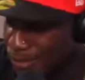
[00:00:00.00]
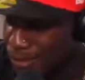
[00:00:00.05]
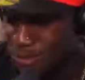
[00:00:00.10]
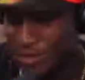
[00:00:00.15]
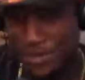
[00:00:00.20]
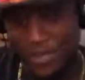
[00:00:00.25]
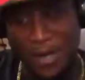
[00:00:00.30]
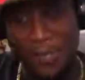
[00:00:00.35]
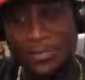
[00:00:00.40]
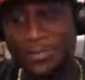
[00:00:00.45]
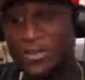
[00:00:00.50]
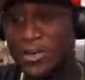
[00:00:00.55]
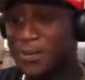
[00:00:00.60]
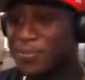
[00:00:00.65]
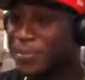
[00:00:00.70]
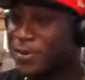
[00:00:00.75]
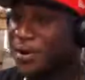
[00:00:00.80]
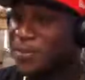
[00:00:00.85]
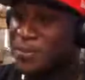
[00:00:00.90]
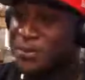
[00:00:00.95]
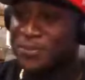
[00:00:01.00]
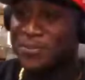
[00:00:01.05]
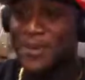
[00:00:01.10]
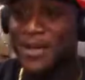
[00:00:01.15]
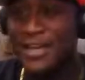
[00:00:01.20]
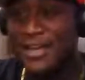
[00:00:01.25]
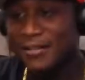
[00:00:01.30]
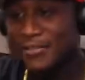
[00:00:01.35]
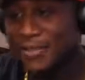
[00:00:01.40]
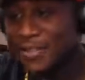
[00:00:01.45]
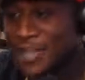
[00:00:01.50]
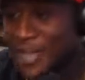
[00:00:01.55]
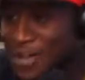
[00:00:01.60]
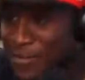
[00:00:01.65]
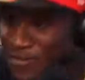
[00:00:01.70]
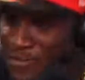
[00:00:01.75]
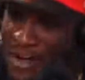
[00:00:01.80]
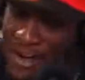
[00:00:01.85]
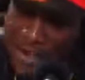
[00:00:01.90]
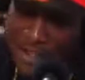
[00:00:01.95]
you tap into that purpose, man,
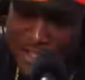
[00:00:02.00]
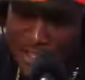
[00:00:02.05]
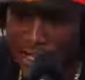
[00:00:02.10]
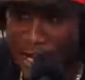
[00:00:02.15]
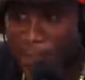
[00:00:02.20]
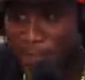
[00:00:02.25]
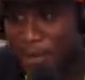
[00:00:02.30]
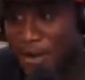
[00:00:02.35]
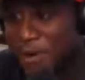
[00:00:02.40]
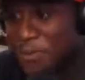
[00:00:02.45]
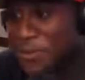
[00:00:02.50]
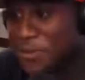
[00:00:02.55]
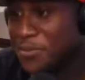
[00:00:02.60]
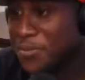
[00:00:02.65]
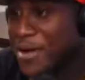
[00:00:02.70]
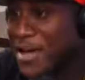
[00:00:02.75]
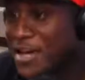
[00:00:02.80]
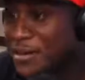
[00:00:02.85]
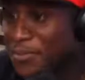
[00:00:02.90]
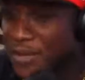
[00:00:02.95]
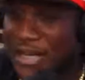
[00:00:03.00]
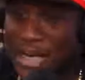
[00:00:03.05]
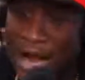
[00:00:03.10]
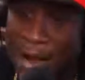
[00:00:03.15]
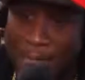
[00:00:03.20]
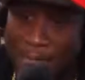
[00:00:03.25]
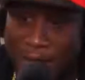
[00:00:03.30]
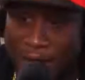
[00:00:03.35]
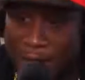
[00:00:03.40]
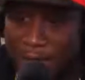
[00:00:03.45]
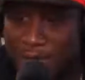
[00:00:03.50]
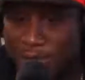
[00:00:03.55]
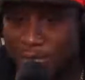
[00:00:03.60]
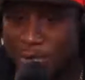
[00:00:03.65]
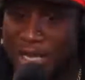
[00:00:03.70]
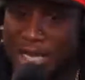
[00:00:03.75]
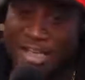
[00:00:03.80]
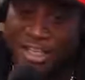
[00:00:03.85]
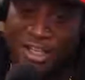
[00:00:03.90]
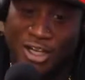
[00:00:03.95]
everything fine. This is our purpose, man. It been our purpose.
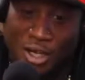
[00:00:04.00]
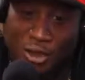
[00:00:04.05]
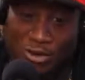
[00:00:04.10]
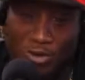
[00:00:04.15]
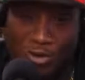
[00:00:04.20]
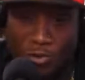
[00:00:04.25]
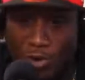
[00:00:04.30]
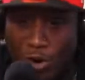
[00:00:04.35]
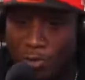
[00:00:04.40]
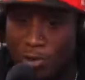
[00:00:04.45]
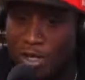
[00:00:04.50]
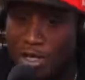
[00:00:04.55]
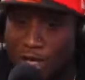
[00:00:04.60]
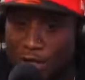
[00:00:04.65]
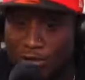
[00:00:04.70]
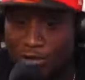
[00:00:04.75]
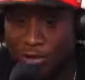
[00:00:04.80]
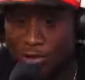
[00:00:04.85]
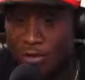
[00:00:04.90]
We had to go through what we go through